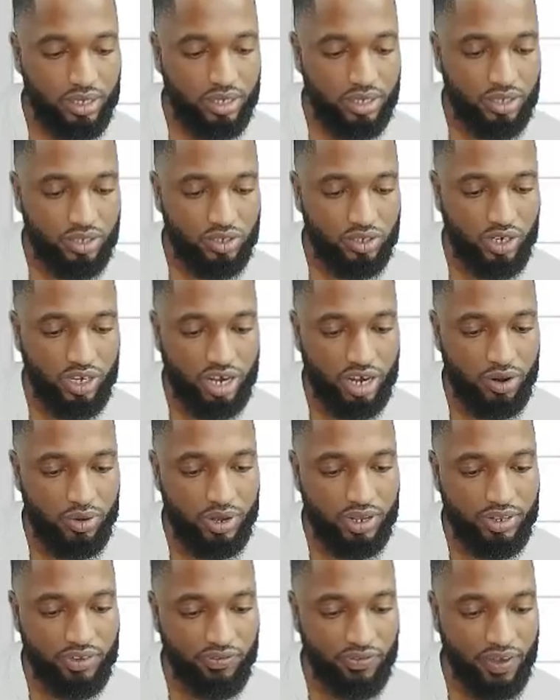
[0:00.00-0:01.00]
So in other
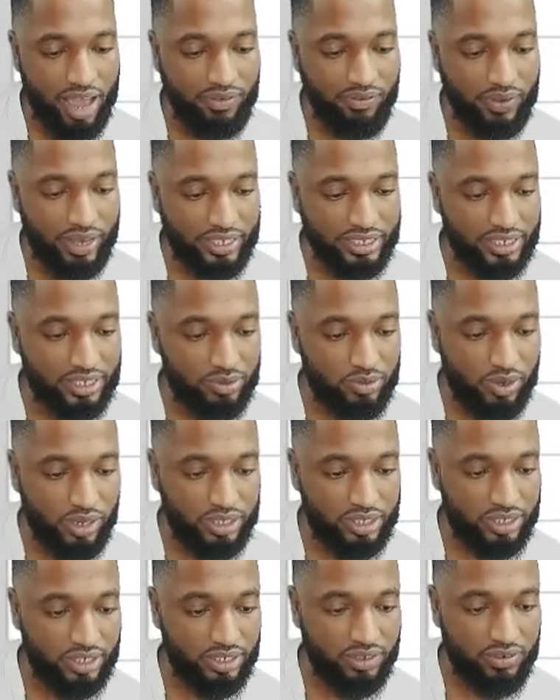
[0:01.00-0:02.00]
words, 5x equal
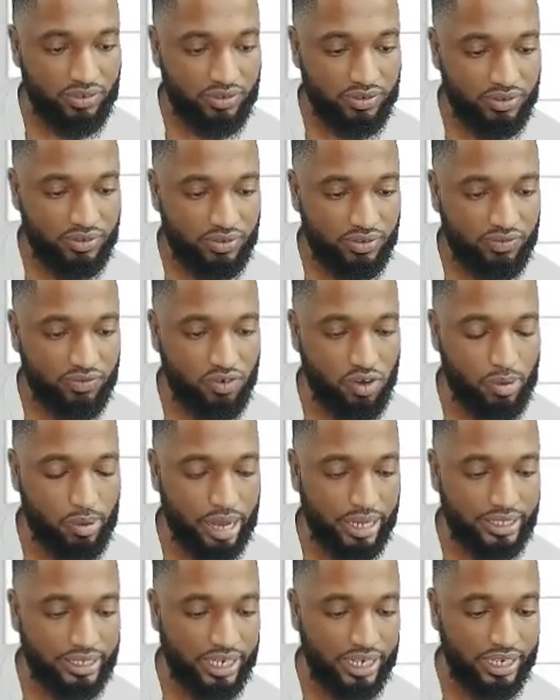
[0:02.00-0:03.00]
to 4
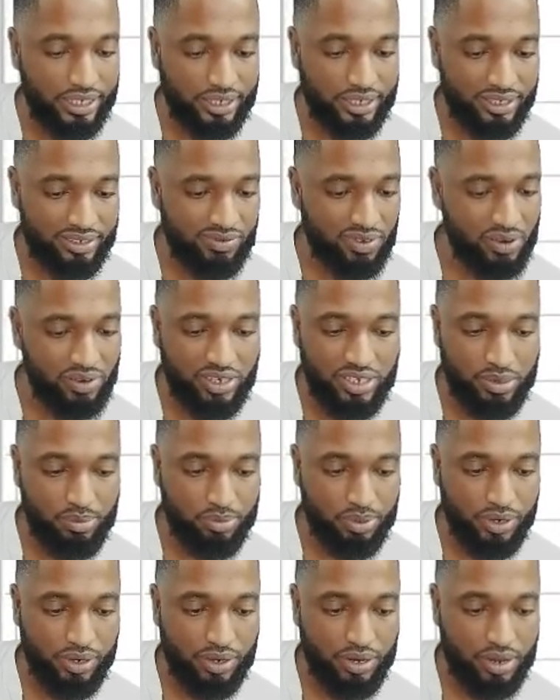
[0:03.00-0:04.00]
by 10. Very
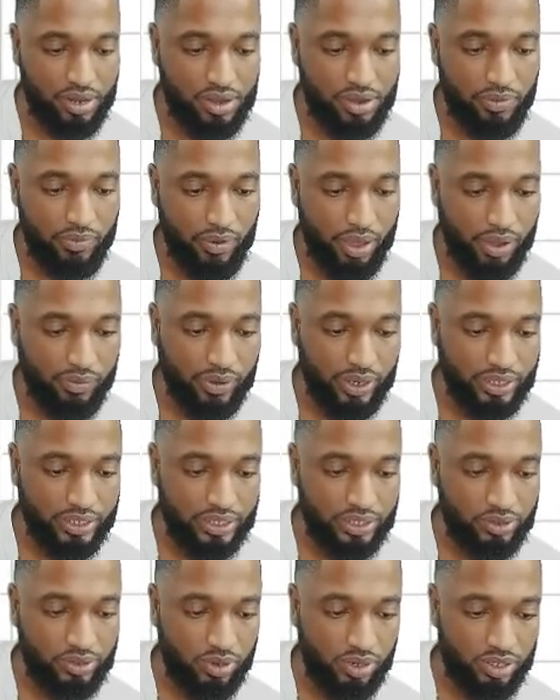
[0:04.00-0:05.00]
simple. 5x is equal